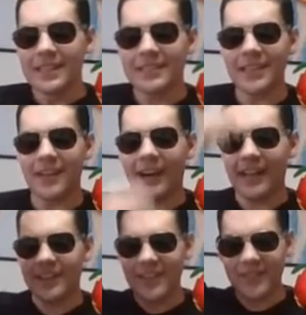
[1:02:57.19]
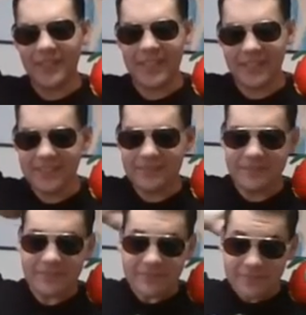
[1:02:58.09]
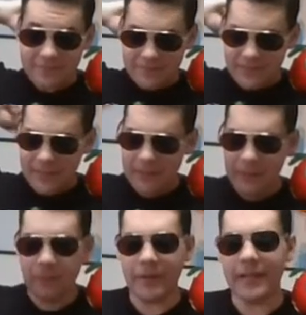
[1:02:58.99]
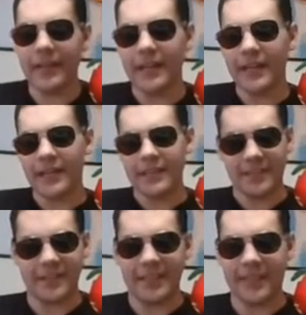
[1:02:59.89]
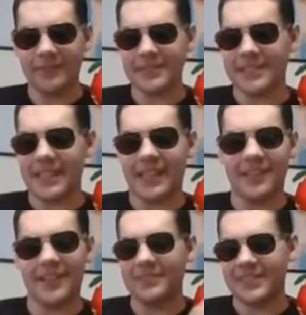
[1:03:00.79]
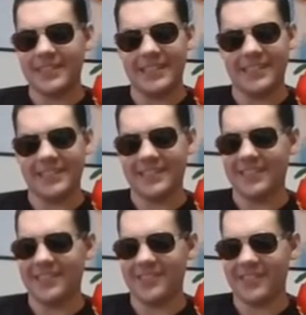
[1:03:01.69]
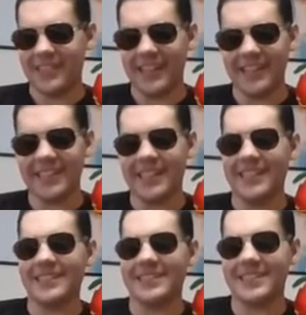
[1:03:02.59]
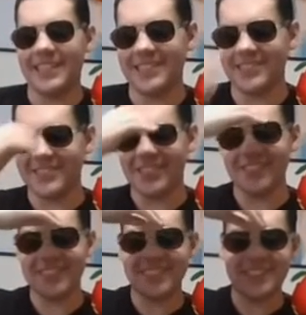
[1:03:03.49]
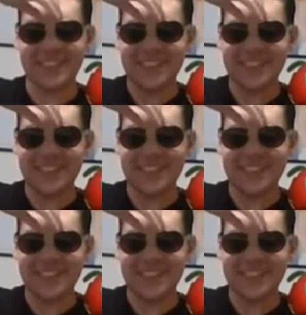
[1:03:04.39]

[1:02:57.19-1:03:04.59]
so I don't know, man. But uh, you know, and I'm just like I don't know. I'm just the English teacher. You got any English teacher jokes?